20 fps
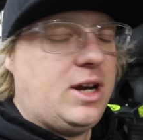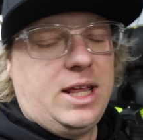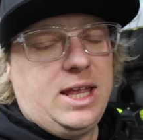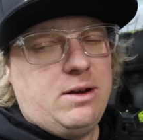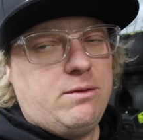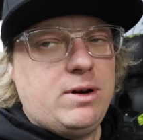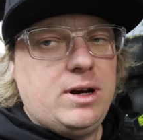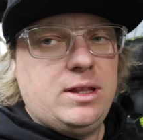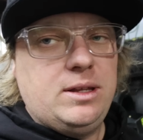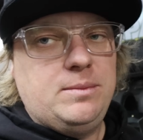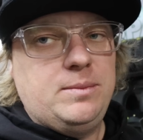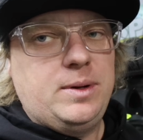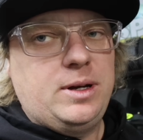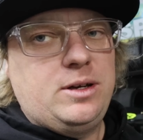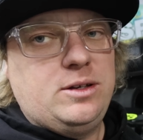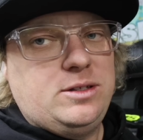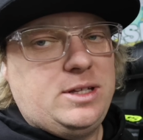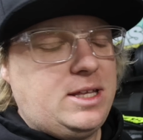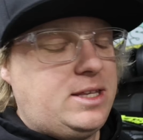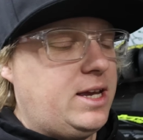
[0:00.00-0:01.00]
kind of get rid of them
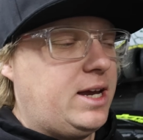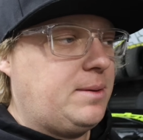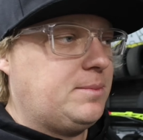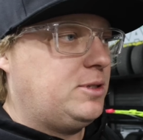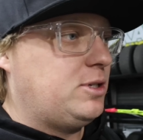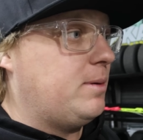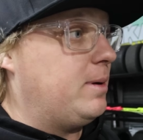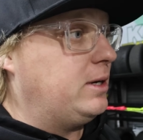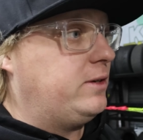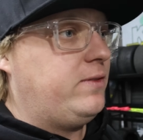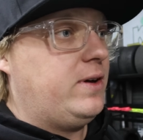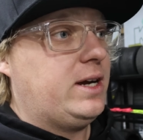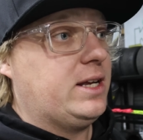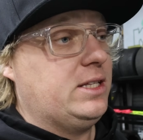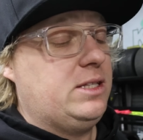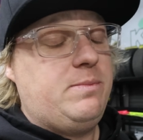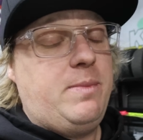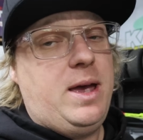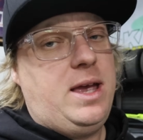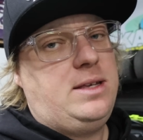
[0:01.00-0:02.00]
because they take up so much
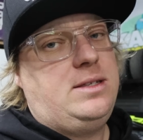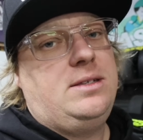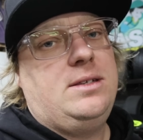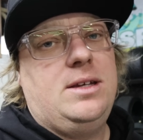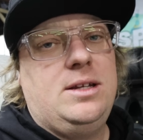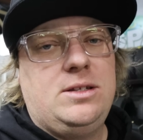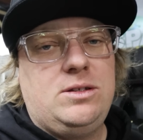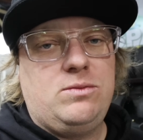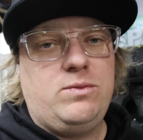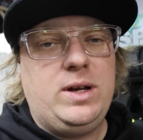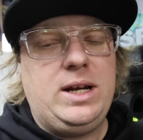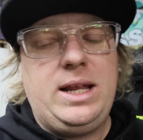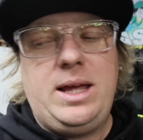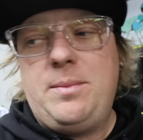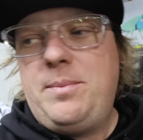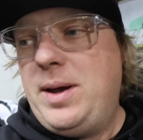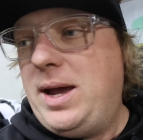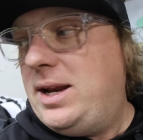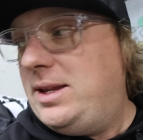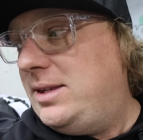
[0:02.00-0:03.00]
fucking space. It's really a
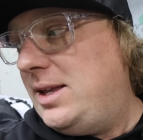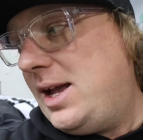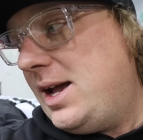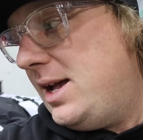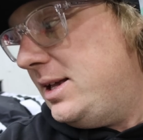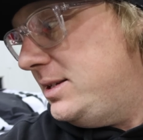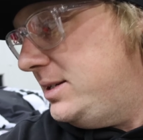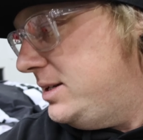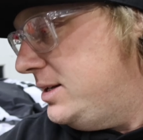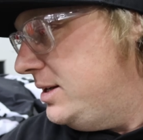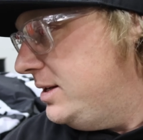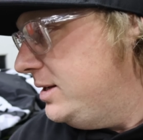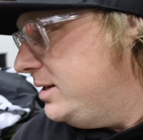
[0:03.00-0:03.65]
pain in the ass.